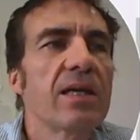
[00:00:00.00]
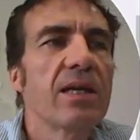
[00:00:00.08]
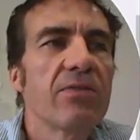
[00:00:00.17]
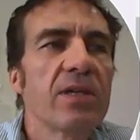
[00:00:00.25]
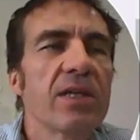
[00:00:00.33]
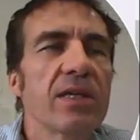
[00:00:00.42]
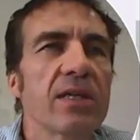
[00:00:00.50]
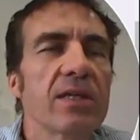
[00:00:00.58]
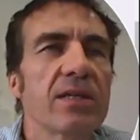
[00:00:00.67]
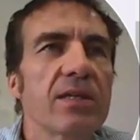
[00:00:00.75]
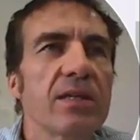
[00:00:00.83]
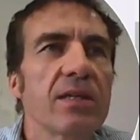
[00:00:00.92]
Giving
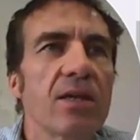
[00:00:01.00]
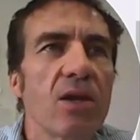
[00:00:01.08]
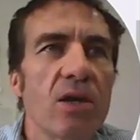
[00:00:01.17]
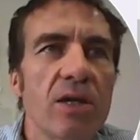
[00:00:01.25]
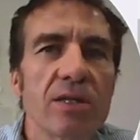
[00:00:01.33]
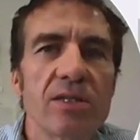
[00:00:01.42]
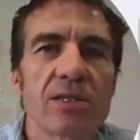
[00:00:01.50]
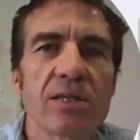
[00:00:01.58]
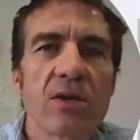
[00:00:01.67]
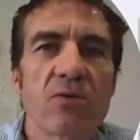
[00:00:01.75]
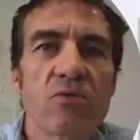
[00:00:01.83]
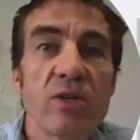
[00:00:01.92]

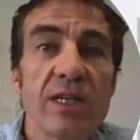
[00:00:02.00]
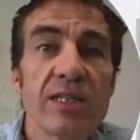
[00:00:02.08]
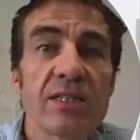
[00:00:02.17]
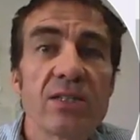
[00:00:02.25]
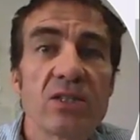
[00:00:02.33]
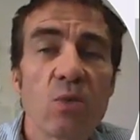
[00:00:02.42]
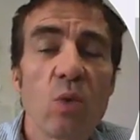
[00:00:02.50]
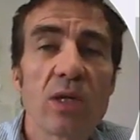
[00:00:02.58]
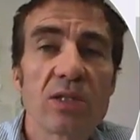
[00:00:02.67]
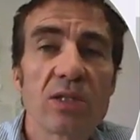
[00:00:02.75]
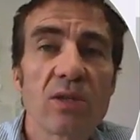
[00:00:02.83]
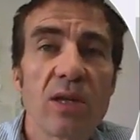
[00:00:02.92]
learners a reason to
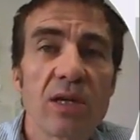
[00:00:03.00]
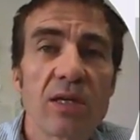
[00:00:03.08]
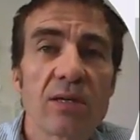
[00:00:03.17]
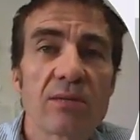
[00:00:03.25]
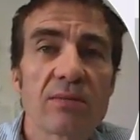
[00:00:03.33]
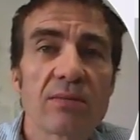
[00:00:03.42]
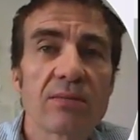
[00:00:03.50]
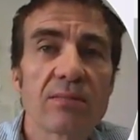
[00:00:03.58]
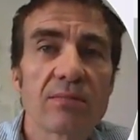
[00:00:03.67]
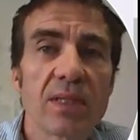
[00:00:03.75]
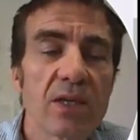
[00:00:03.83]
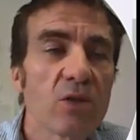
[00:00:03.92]
want to learn.
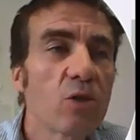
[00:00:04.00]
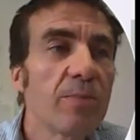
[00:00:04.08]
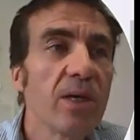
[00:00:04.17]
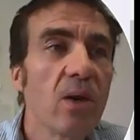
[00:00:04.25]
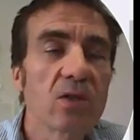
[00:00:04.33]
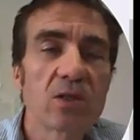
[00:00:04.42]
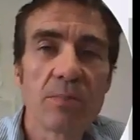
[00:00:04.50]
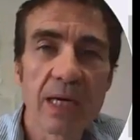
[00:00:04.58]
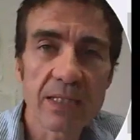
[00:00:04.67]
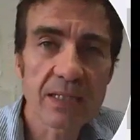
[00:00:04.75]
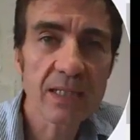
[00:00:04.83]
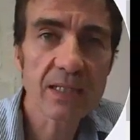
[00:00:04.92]
It could be
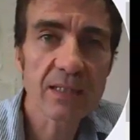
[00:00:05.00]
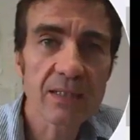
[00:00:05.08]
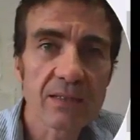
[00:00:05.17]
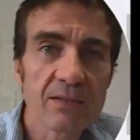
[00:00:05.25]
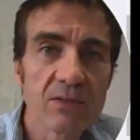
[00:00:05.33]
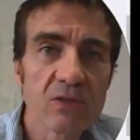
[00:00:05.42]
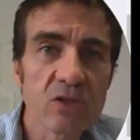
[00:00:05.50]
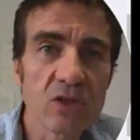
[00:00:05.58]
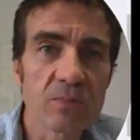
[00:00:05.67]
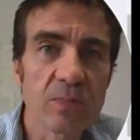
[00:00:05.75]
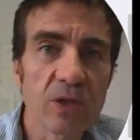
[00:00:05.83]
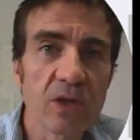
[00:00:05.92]
automatic,
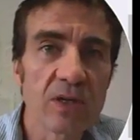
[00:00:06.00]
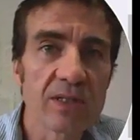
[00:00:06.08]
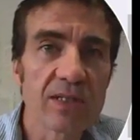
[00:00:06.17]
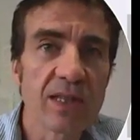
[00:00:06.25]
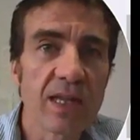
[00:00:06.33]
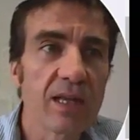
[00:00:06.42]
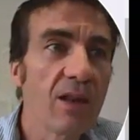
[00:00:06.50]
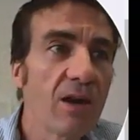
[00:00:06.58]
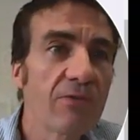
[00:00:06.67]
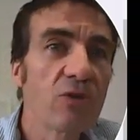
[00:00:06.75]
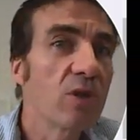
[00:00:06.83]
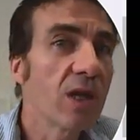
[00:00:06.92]
just because they
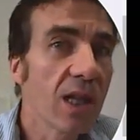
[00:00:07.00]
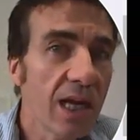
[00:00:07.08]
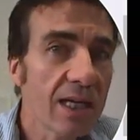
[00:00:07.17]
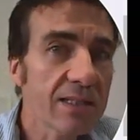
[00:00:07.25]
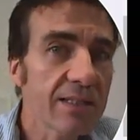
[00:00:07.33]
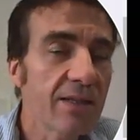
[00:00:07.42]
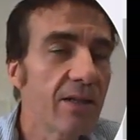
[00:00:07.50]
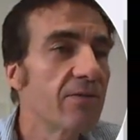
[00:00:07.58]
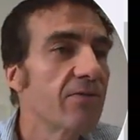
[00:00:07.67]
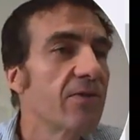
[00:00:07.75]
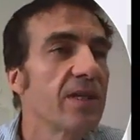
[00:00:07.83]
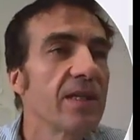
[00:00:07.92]
love your class, they
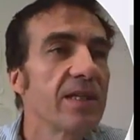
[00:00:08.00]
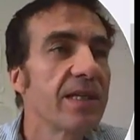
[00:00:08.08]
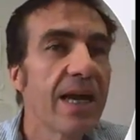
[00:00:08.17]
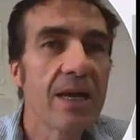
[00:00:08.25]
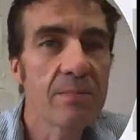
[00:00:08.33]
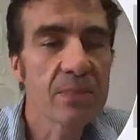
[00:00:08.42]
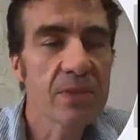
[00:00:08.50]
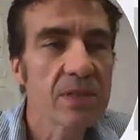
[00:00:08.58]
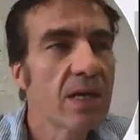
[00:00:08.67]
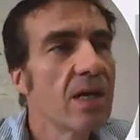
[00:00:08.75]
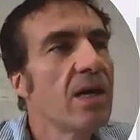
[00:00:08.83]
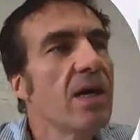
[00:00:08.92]
love the
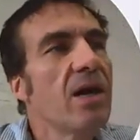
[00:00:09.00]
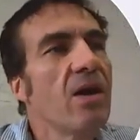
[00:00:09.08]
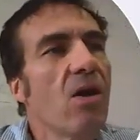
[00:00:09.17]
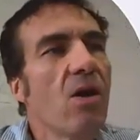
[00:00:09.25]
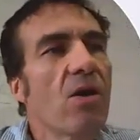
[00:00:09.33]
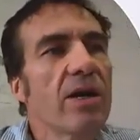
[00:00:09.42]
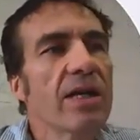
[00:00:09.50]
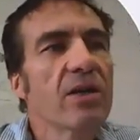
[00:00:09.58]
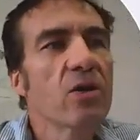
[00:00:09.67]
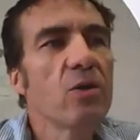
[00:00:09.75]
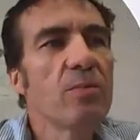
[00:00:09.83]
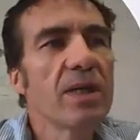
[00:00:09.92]
games, or it
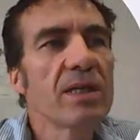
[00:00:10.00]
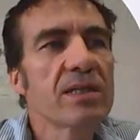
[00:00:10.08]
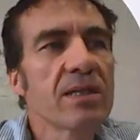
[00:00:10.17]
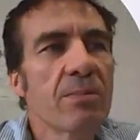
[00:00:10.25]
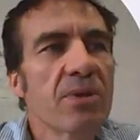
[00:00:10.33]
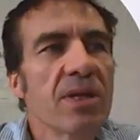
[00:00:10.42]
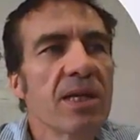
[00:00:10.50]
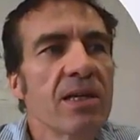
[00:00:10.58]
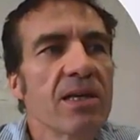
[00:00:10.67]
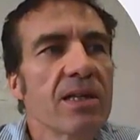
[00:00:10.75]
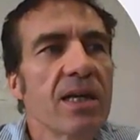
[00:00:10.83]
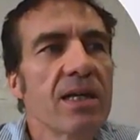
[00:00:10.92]
could be
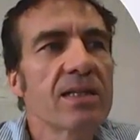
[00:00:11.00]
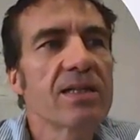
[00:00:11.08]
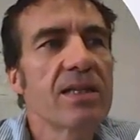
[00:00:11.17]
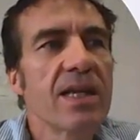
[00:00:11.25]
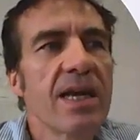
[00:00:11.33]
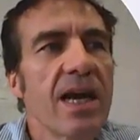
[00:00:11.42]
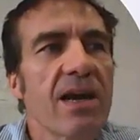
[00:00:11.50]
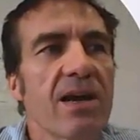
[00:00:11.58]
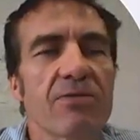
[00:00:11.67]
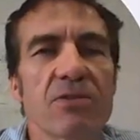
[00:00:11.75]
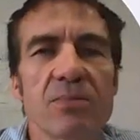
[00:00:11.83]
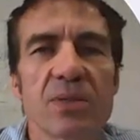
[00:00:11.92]
something that they
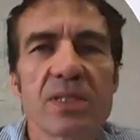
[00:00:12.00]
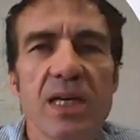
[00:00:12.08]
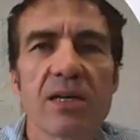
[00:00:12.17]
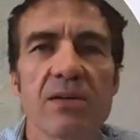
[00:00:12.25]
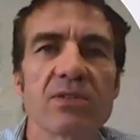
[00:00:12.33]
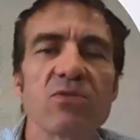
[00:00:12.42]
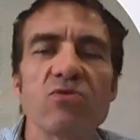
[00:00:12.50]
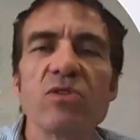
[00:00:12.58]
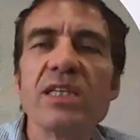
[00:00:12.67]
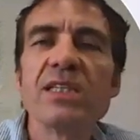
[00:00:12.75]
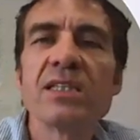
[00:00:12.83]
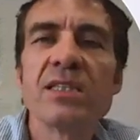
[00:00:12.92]
have themselves, a
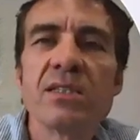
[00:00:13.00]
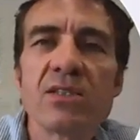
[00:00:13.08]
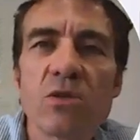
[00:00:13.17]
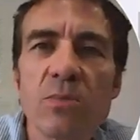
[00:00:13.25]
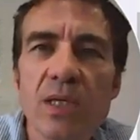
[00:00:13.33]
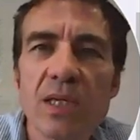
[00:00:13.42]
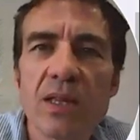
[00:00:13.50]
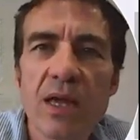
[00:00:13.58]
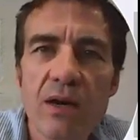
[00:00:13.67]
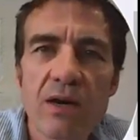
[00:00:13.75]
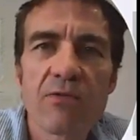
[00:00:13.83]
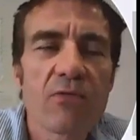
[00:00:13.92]
reason to be
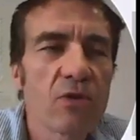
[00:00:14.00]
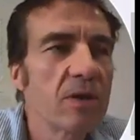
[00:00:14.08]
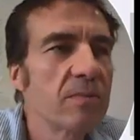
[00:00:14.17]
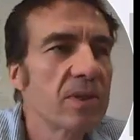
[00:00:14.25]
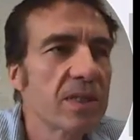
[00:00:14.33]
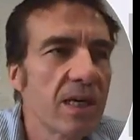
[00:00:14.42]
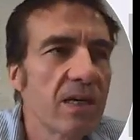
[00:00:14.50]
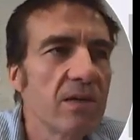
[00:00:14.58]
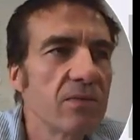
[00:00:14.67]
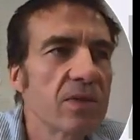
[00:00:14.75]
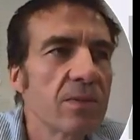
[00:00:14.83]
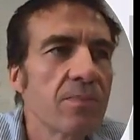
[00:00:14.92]
there for
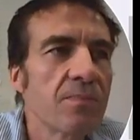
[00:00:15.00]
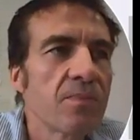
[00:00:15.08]
themselves.